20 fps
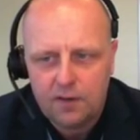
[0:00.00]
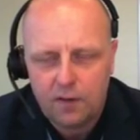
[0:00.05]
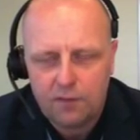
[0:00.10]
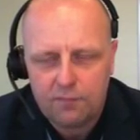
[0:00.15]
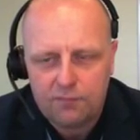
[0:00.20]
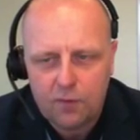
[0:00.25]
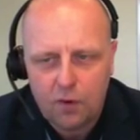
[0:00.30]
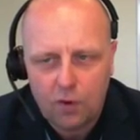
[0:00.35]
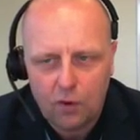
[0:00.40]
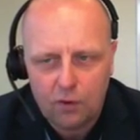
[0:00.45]

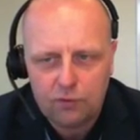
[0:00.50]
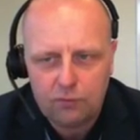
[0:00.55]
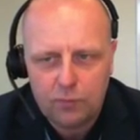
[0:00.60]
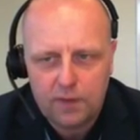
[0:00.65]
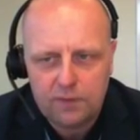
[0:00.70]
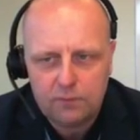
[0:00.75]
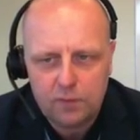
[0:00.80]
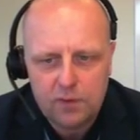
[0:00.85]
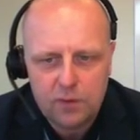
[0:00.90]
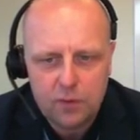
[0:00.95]
Of course,
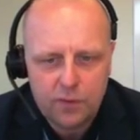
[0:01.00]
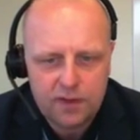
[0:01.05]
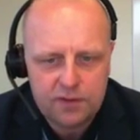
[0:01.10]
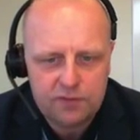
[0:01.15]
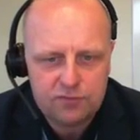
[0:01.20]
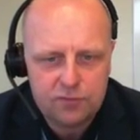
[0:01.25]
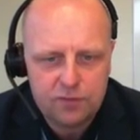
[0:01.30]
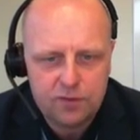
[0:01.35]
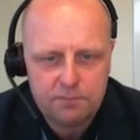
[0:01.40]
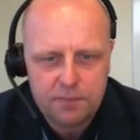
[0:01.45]
when we look
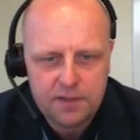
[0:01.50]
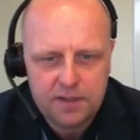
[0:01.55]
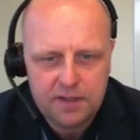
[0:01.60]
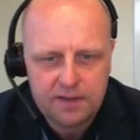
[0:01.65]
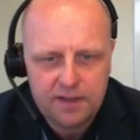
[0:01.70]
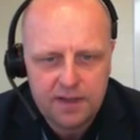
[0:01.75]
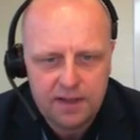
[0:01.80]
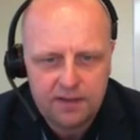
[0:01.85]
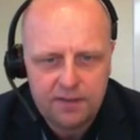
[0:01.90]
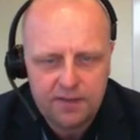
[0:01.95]
into the
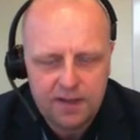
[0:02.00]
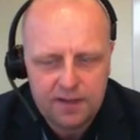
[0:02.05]
P&L,